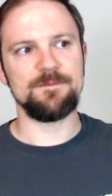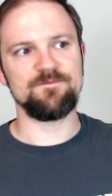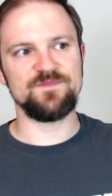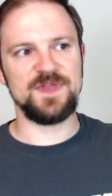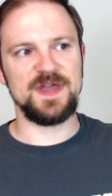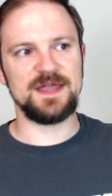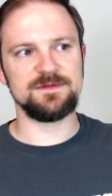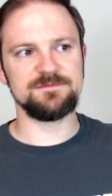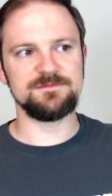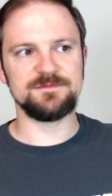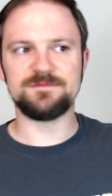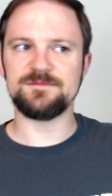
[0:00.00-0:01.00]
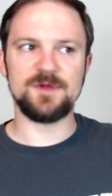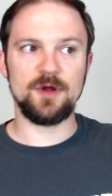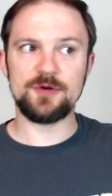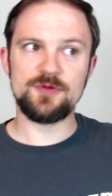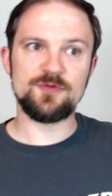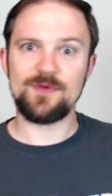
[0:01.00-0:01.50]
that
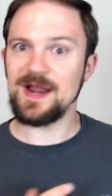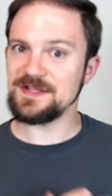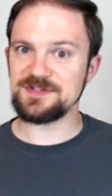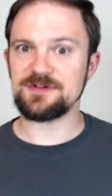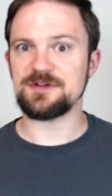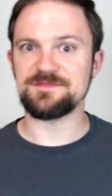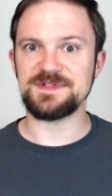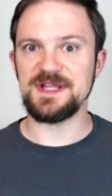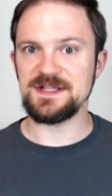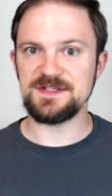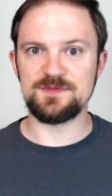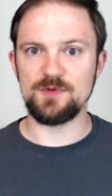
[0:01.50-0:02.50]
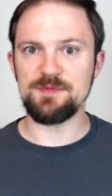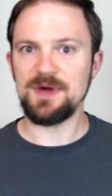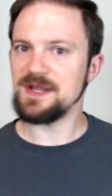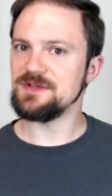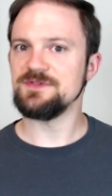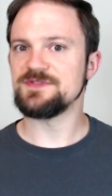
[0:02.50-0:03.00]
under the right circumstances, we
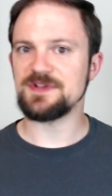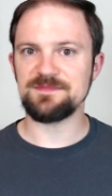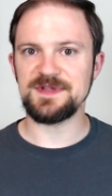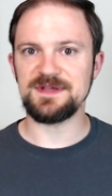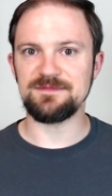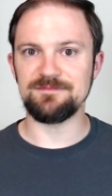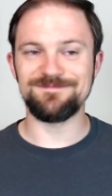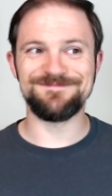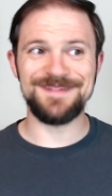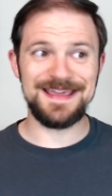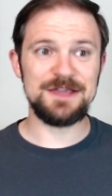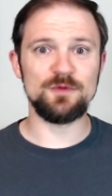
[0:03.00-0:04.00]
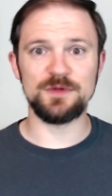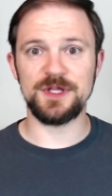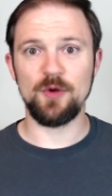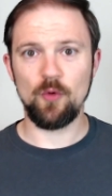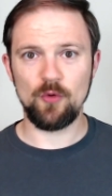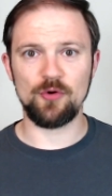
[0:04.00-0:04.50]
might do something equally
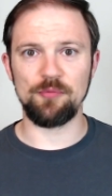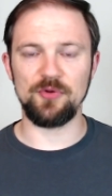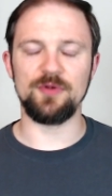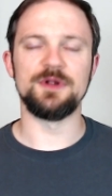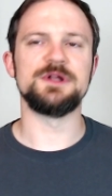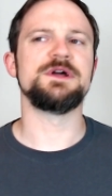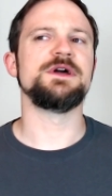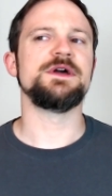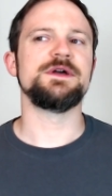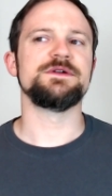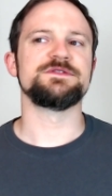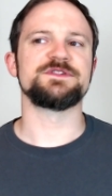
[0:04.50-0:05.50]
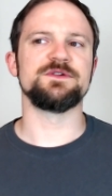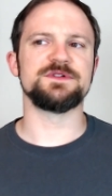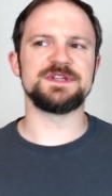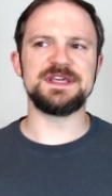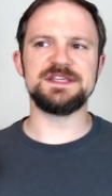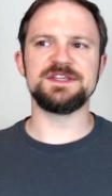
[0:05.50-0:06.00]
horrible. So
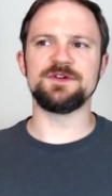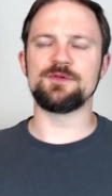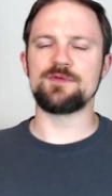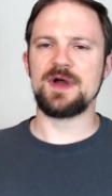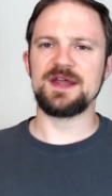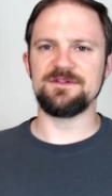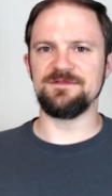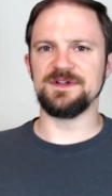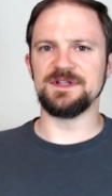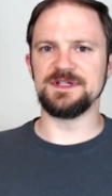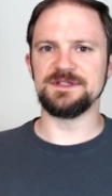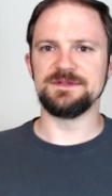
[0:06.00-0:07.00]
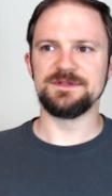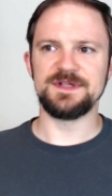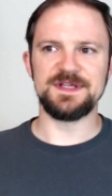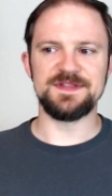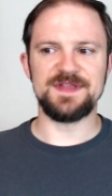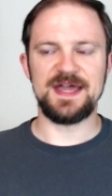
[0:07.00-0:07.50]
it's easy to write a villain
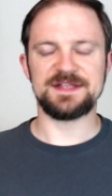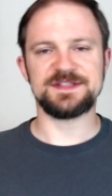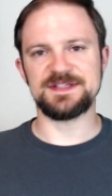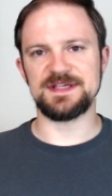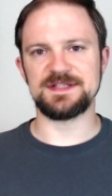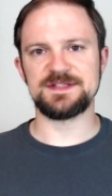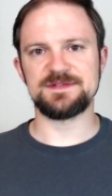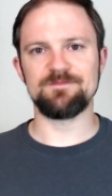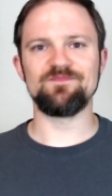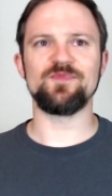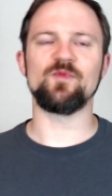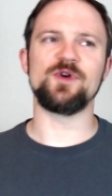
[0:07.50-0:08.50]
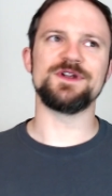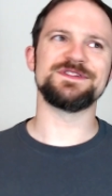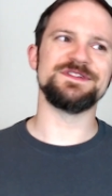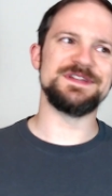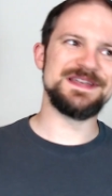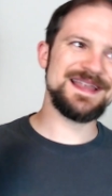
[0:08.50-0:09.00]
in that sense, where it's
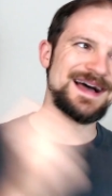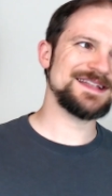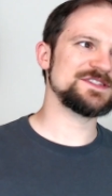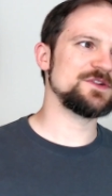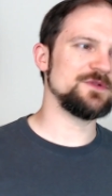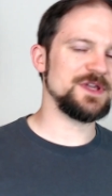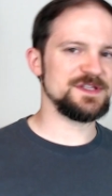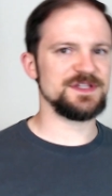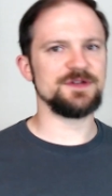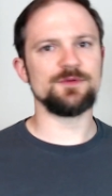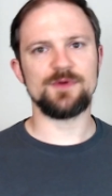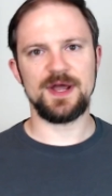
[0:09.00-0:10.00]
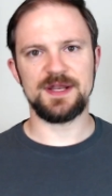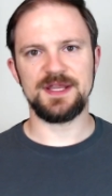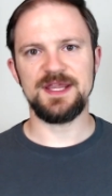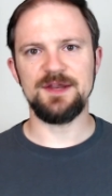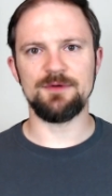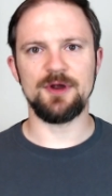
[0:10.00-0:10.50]
not so easy to write a
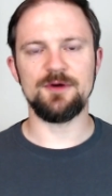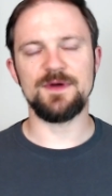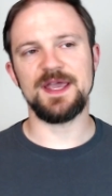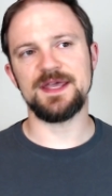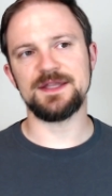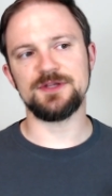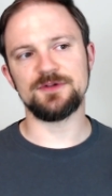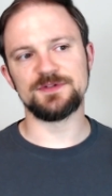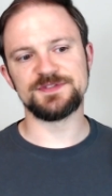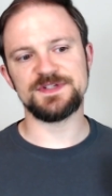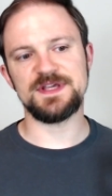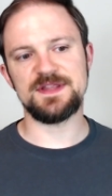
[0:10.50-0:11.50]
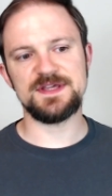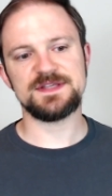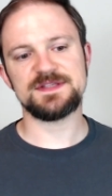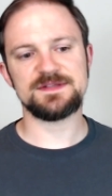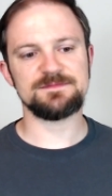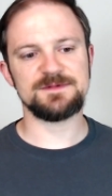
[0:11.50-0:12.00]
hero. And you'll see
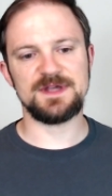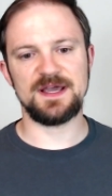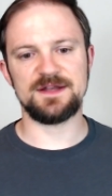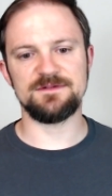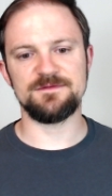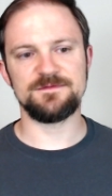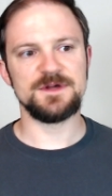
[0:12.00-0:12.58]
this kind of